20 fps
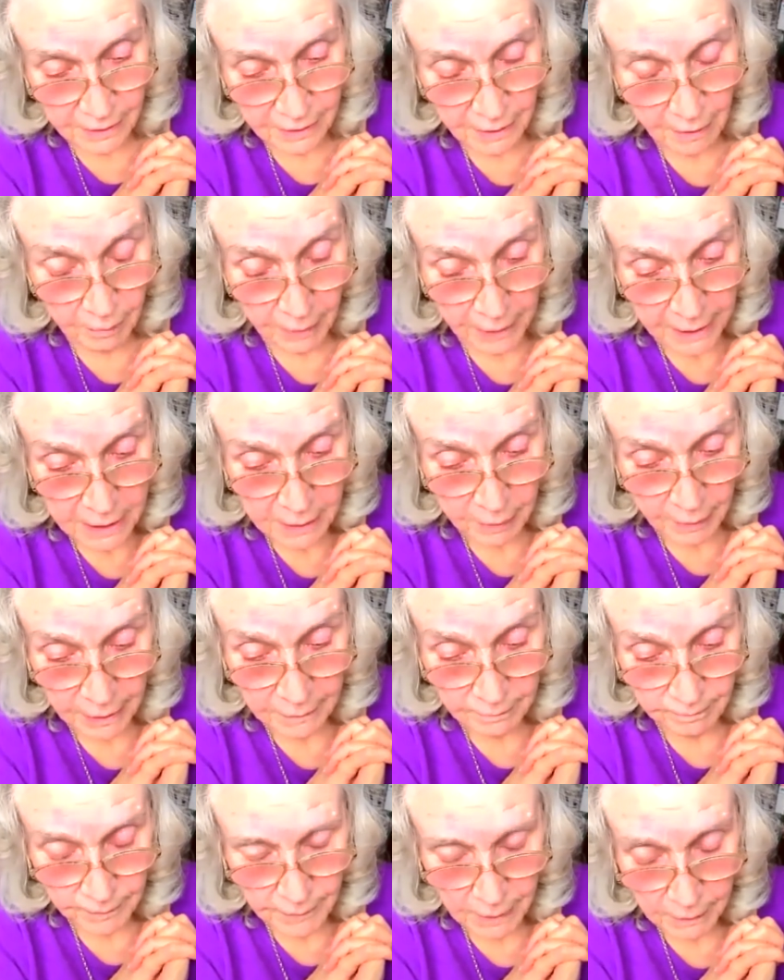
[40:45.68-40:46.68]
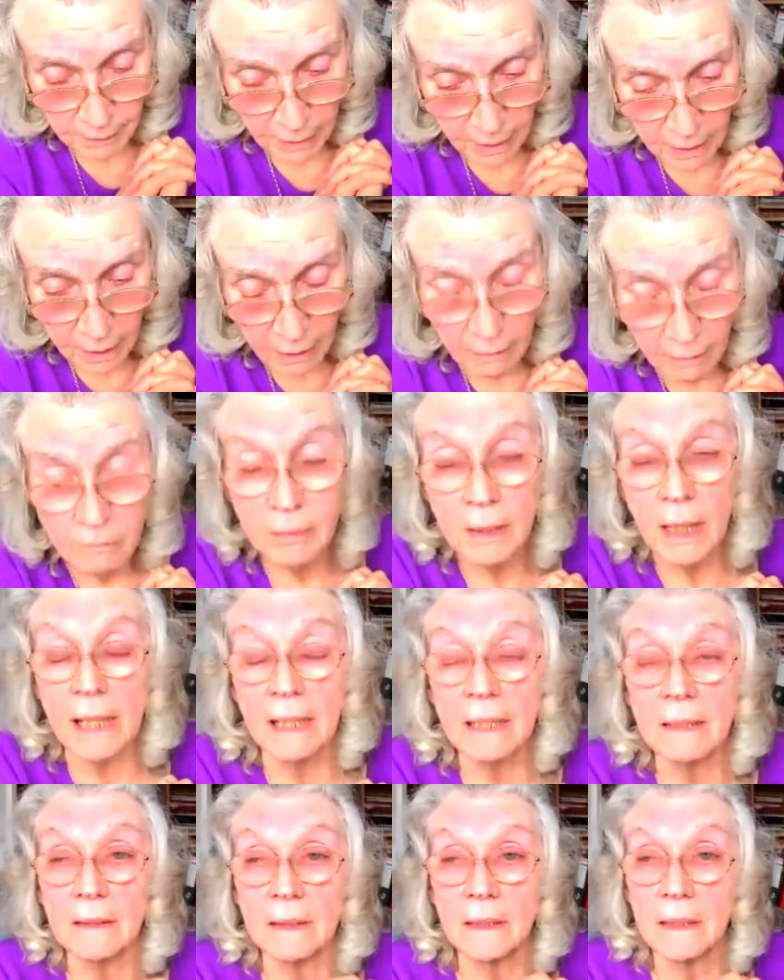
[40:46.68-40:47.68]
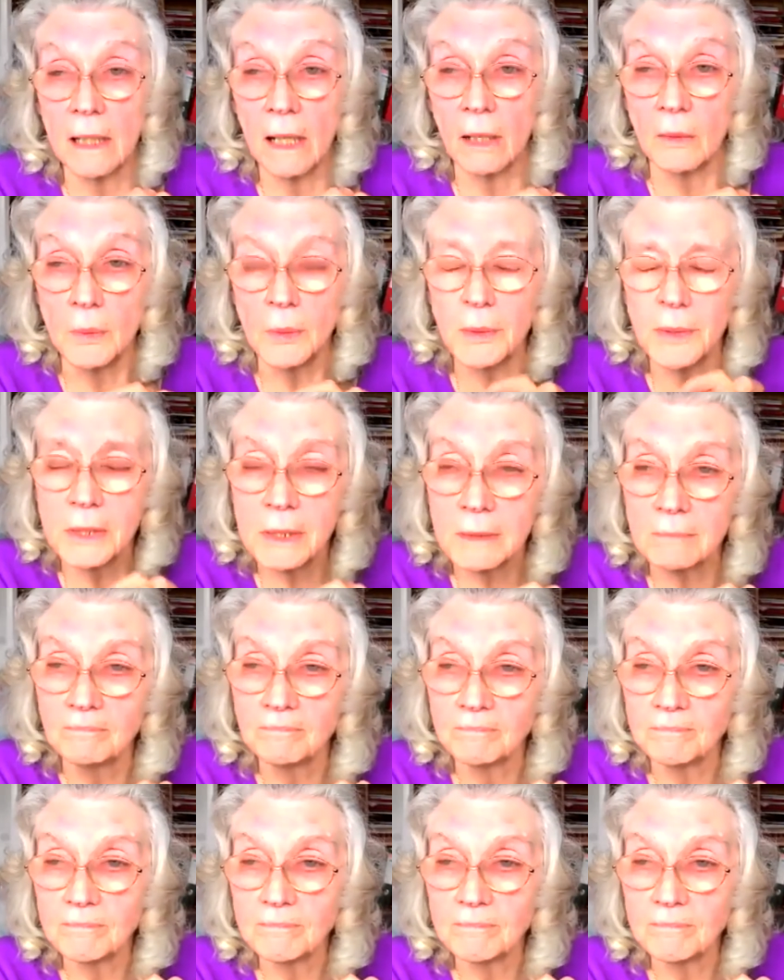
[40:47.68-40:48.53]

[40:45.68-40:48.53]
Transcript: a policeman plain clothes,